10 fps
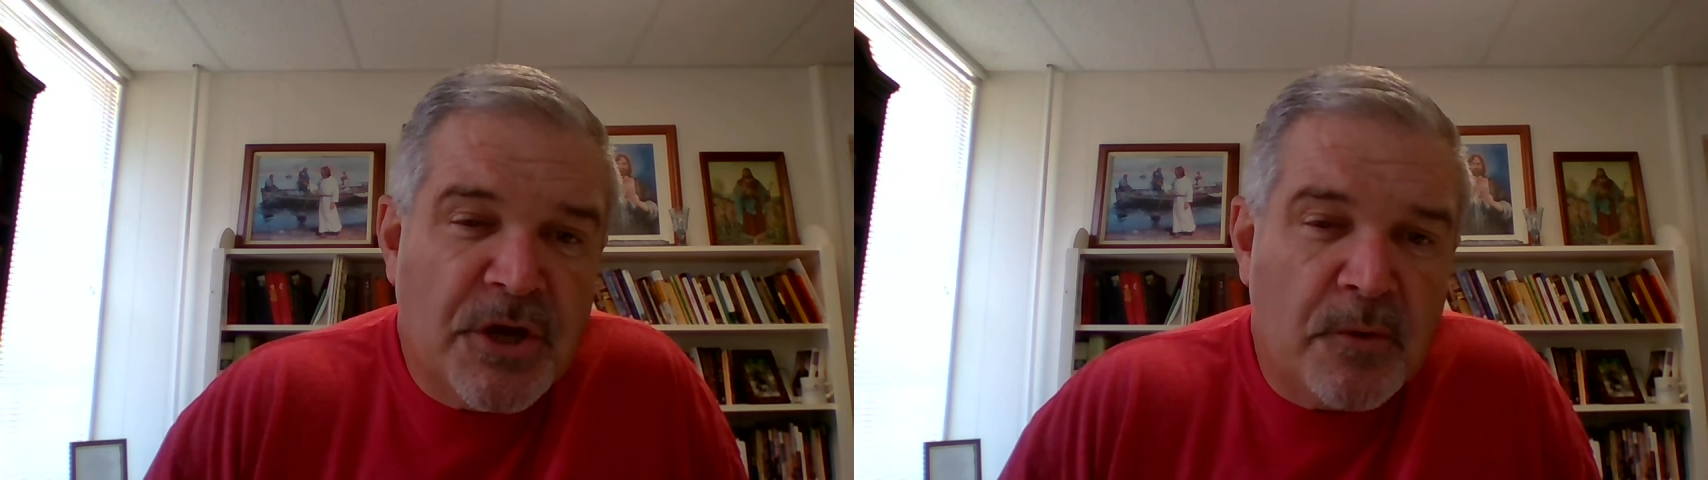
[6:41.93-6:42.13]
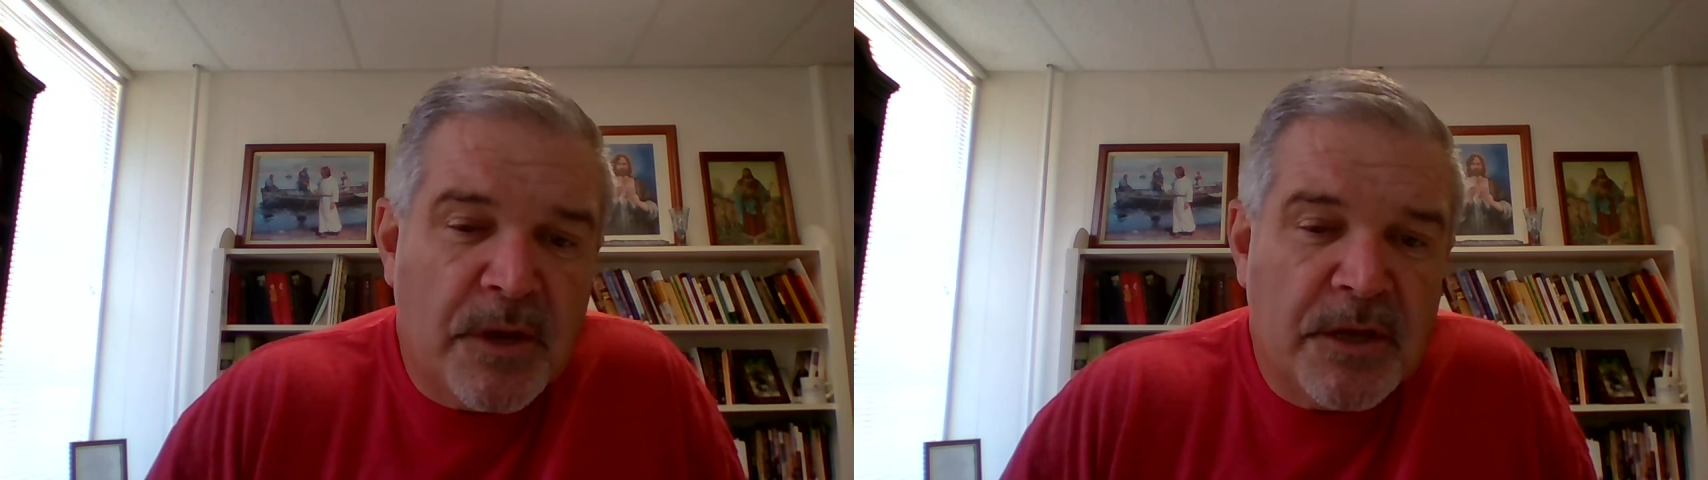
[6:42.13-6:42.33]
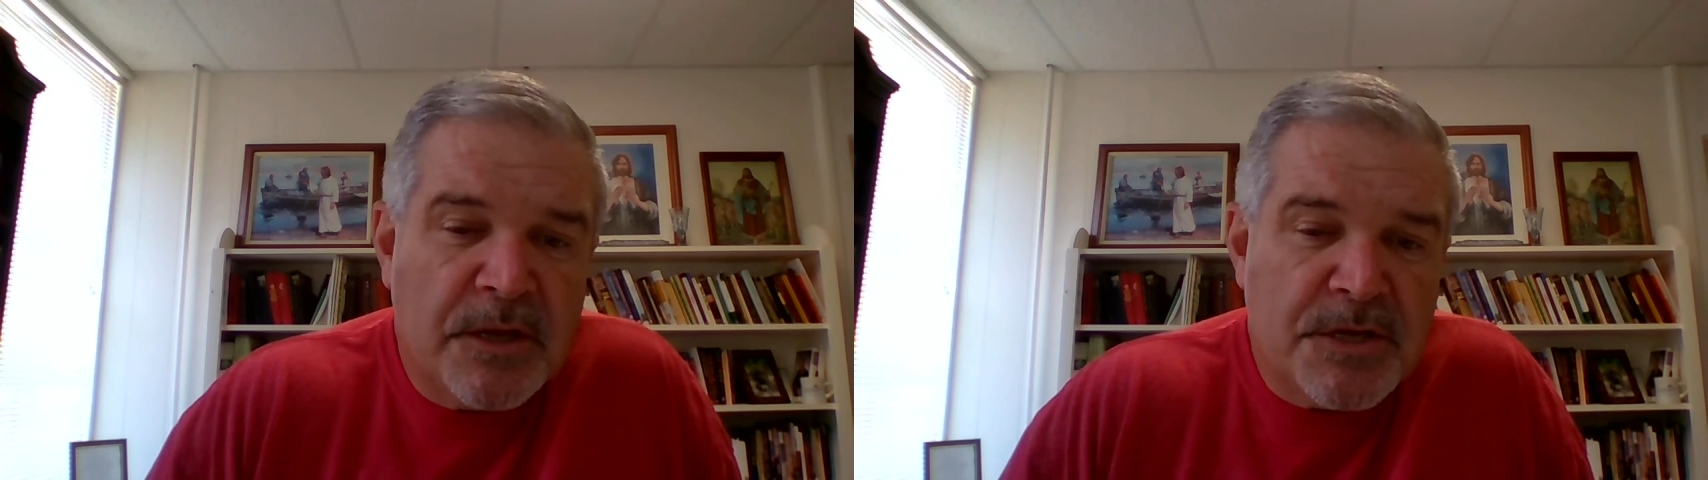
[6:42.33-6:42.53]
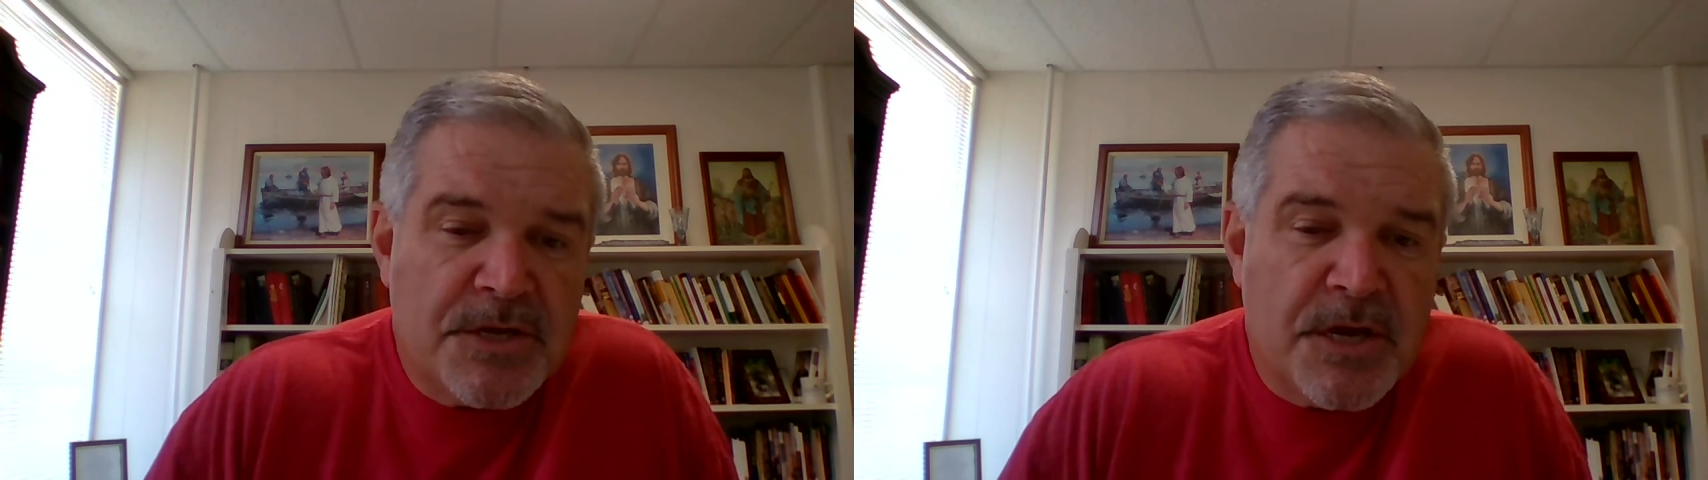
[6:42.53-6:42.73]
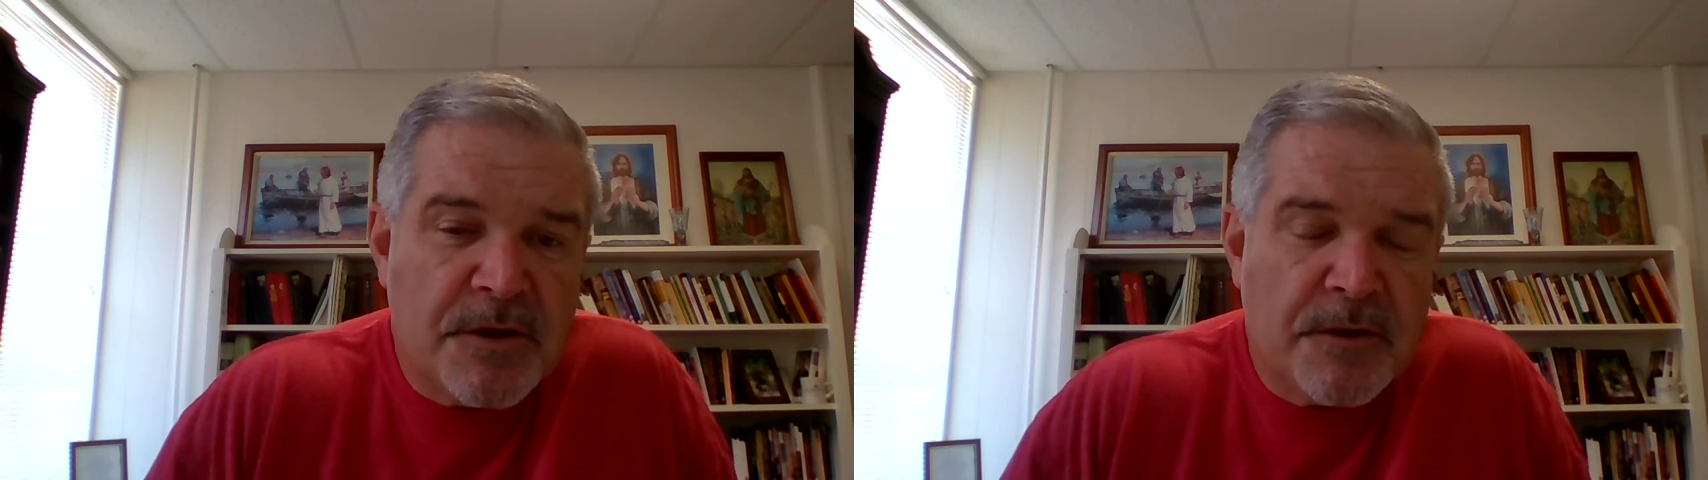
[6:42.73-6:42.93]
Jonah
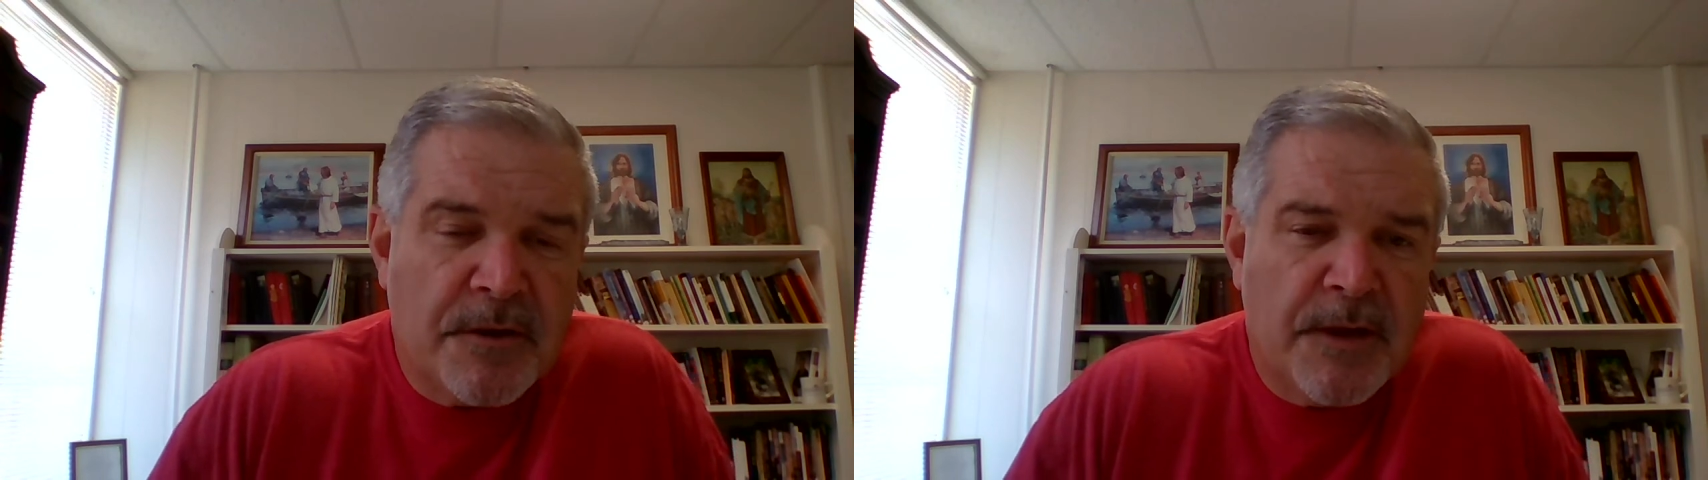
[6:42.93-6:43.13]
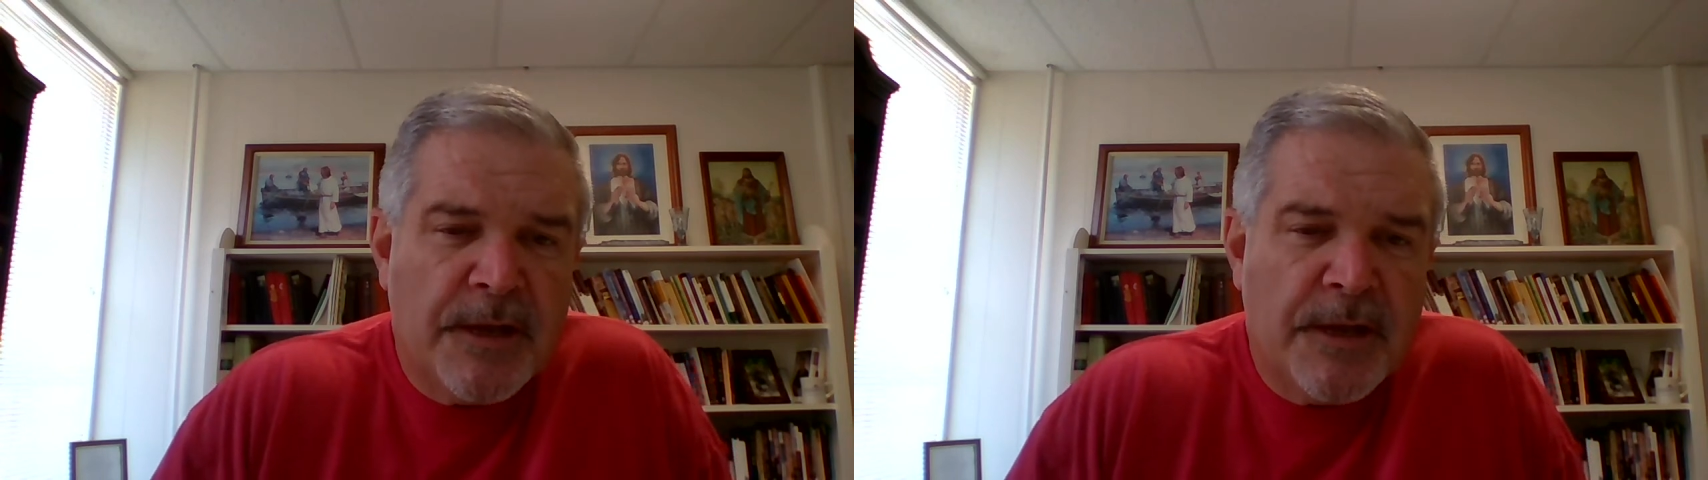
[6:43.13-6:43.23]
is here.